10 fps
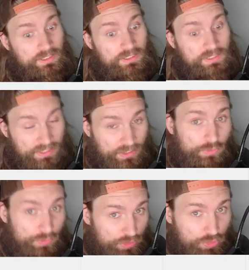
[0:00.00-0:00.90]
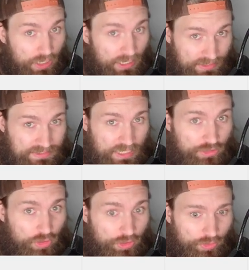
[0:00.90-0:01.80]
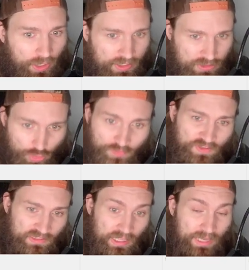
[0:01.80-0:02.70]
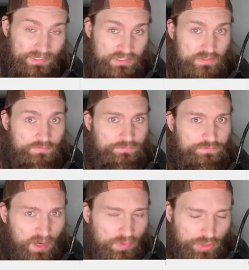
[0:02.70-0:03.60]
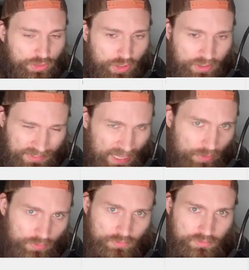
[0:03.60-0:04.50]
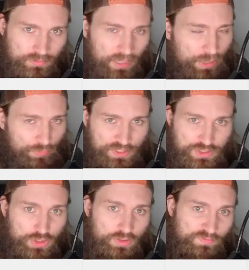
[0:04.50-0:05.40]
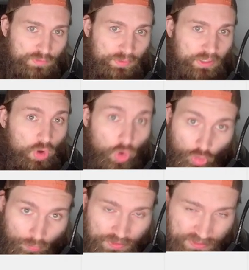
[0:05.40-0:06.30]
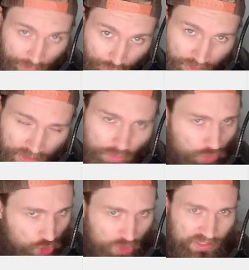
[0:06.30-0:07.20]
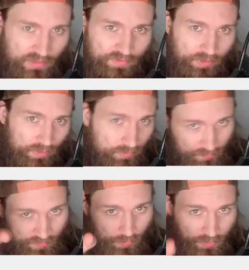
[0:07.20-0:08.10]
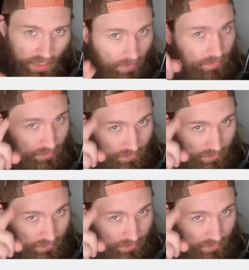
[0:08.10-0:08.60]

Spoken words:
you got a contender on your hands. Ludovic Klein is very good. Now, I don't think he's good enough to beat Armin Sayukian or Charles Oliveira. If I recap,